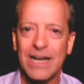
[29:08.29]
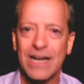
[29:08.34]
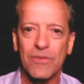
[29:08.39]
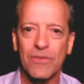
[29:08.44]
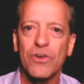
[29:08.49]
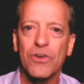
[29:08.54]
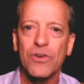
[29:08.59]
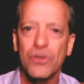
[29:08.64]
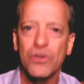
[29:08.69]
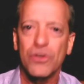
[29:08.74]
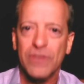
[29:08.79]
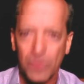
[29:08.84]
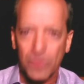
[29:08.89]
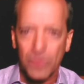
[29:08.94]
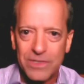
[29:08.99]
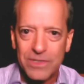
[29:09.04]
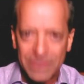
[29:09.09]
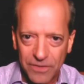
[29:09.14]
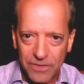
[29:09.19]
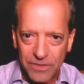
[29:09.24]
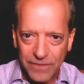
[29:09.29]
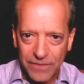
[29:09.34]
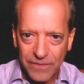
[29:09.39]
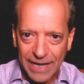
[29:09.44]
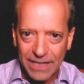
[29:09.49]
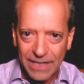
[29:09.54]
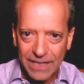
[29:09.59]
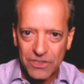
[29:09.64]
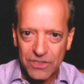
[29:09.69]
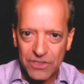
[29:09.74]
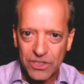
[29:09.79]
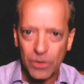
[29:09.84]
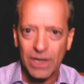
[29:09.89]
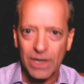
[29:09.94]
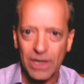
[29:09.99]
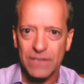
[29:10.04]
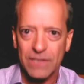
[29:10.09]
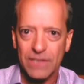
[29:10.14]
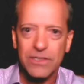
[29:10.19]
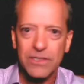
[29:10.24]
but never knew there was an advantage
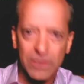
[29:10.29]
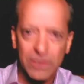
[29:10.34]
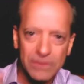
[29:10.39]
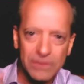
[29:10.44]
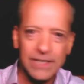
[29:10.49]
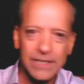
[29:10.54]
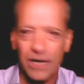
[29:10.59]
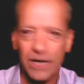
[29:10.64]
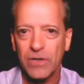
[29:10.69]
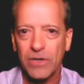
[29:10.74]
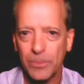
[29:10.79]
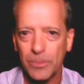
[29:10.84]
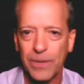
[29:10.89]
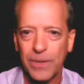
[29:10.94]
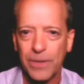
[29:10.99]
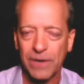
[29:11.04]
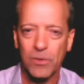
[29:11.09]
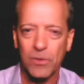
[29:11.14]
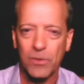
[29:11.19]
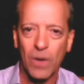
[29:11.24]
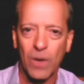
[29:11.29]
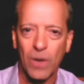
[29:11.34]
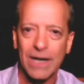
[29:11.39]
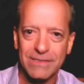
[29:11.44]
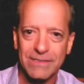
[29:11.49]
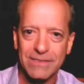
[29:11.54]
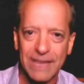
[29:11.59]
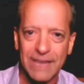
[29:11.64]
to it until, you know, compared to what?